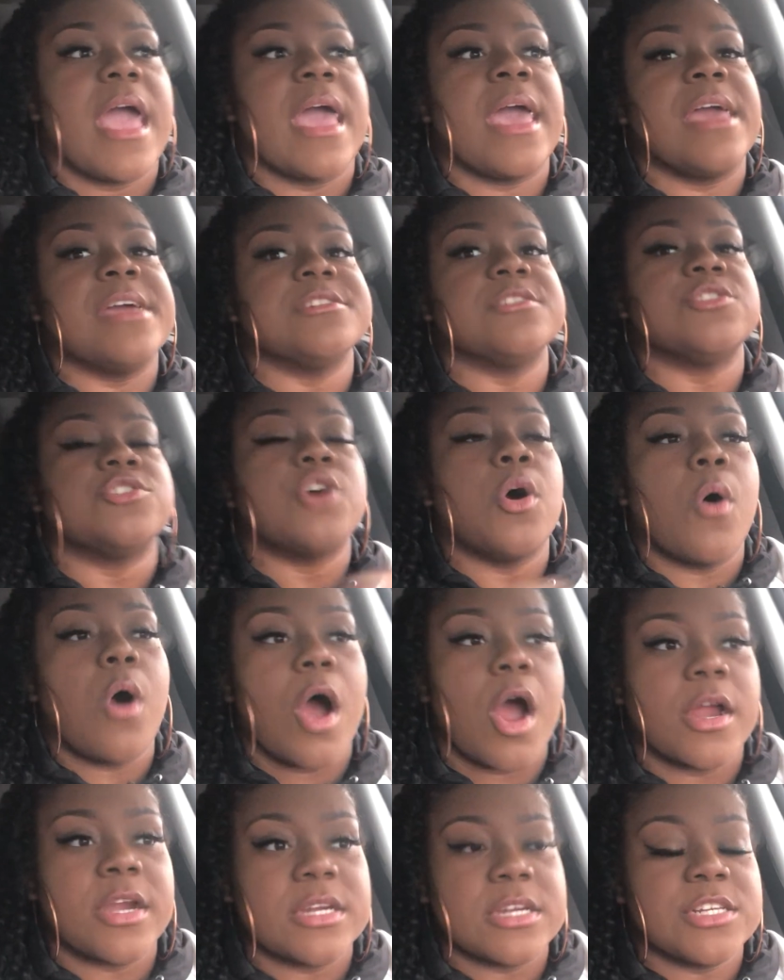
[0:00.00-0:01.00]
and go
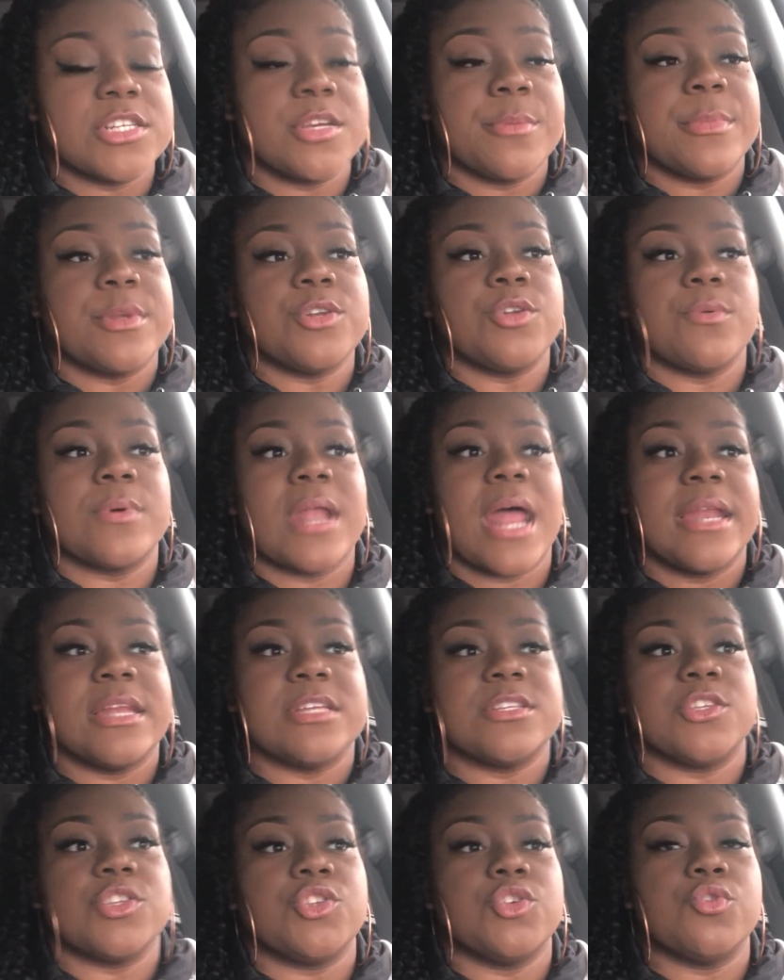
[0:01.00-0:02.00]
hard in the gym and do what I
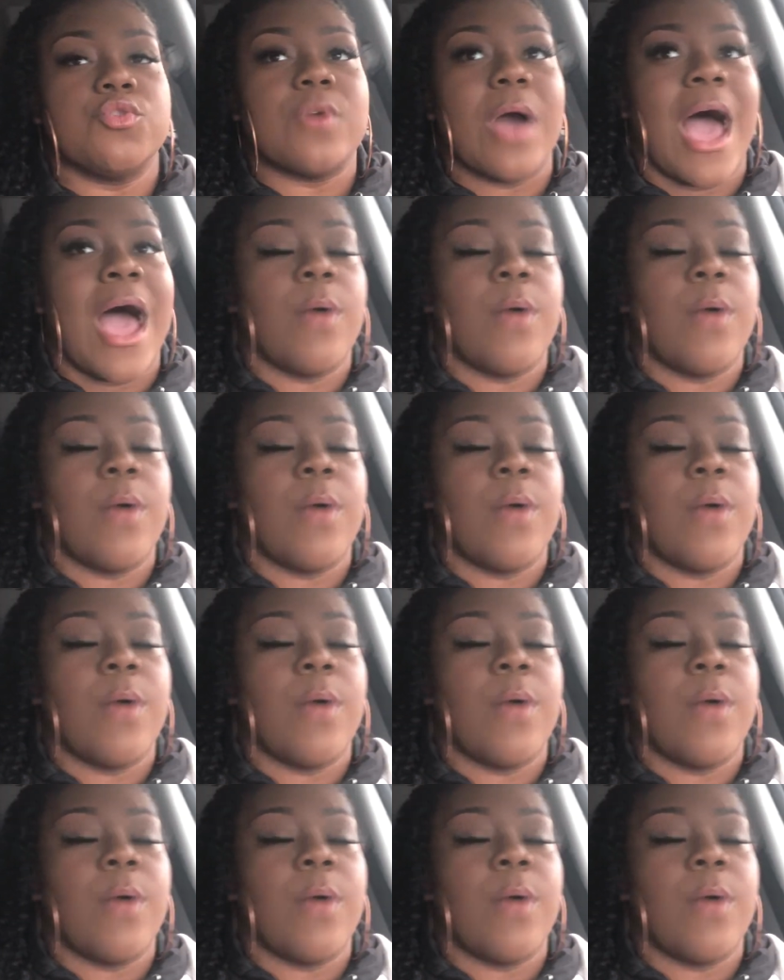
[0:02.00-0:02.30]
need to do,